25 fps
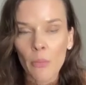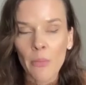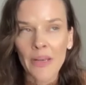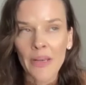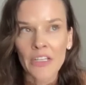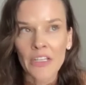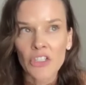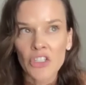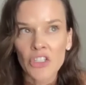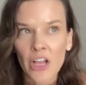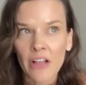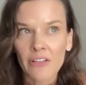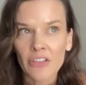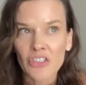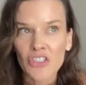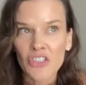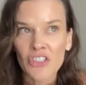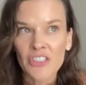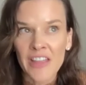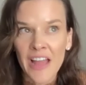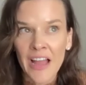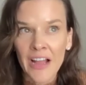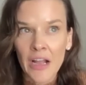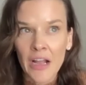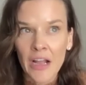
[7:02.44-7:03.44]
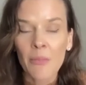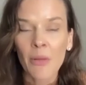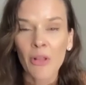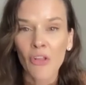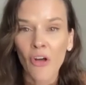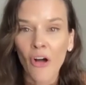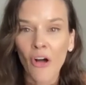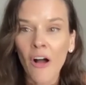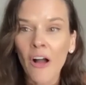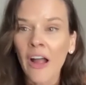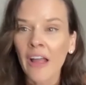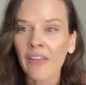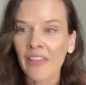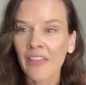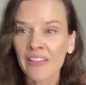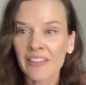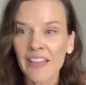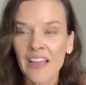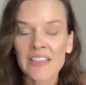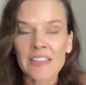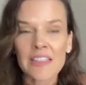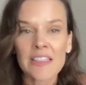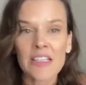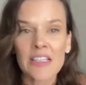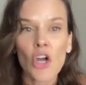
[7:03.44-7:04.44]
many challenges that come along. I think
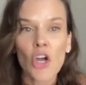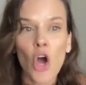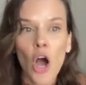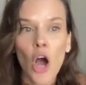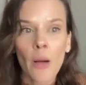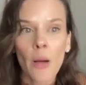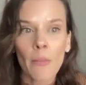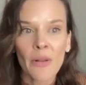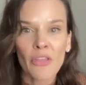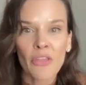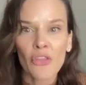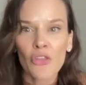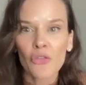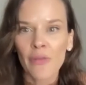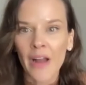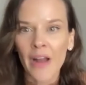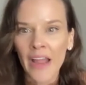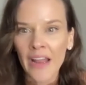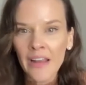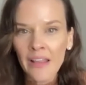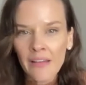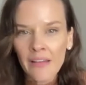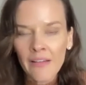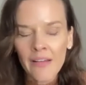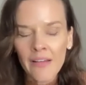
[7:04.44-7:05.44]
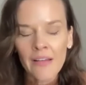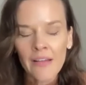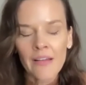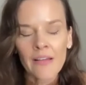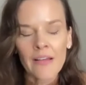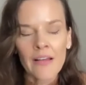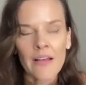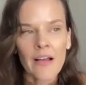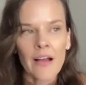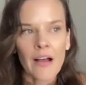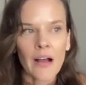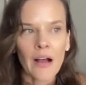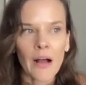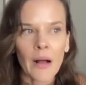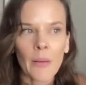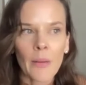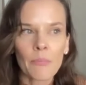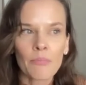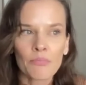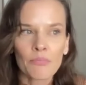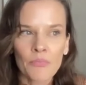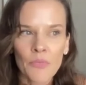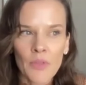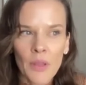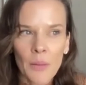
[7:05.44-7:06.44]
that's the common thread.
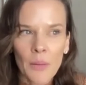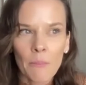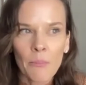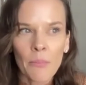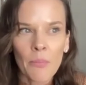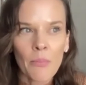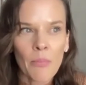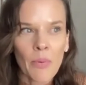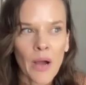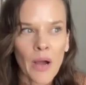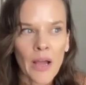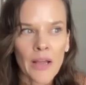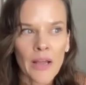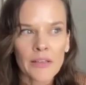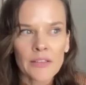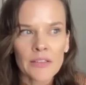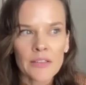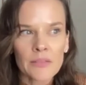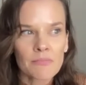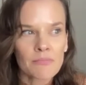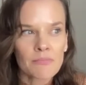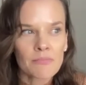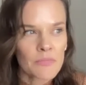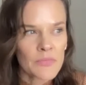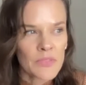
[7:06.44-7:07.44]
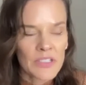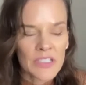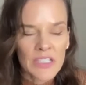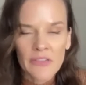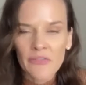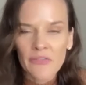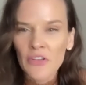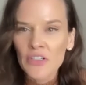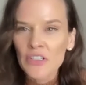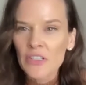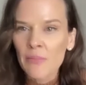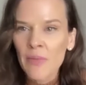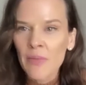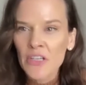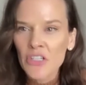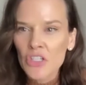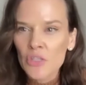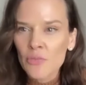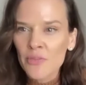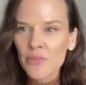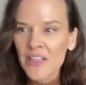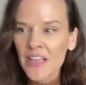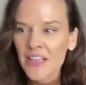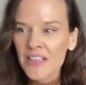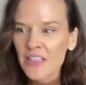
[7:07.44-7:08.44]
But different
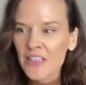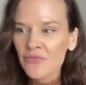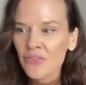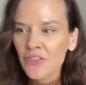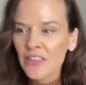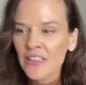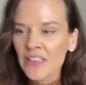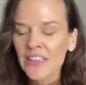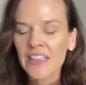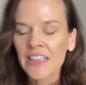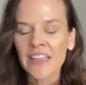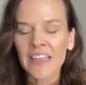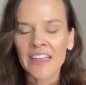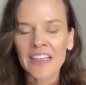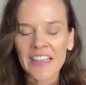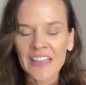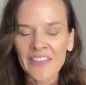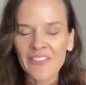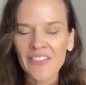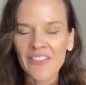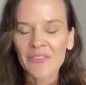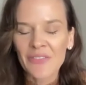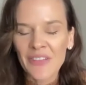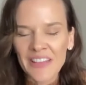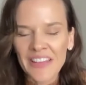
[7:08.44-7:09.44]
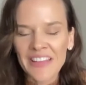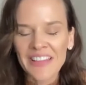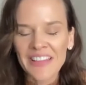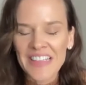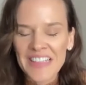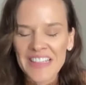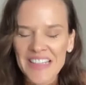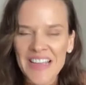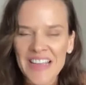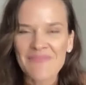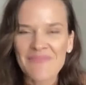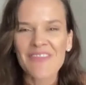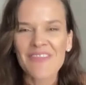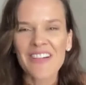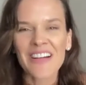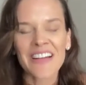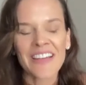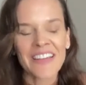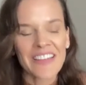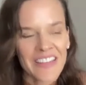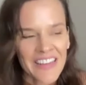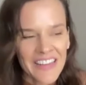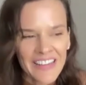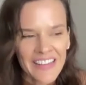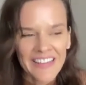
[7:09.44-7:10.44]
dementias present differently, and even within the same
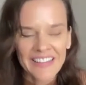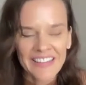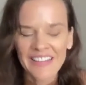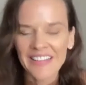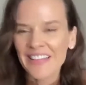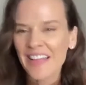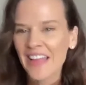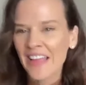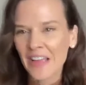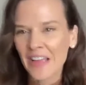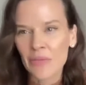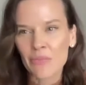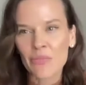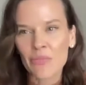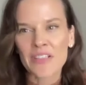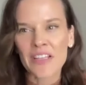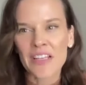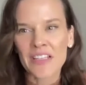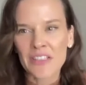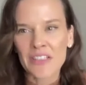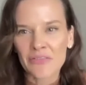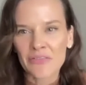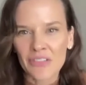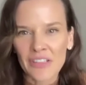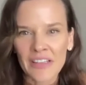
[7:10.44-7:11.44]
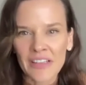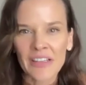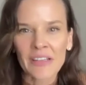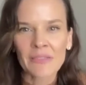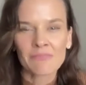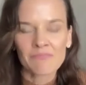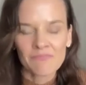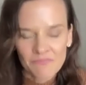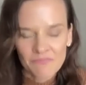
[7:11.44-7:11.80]
one, it can present differently.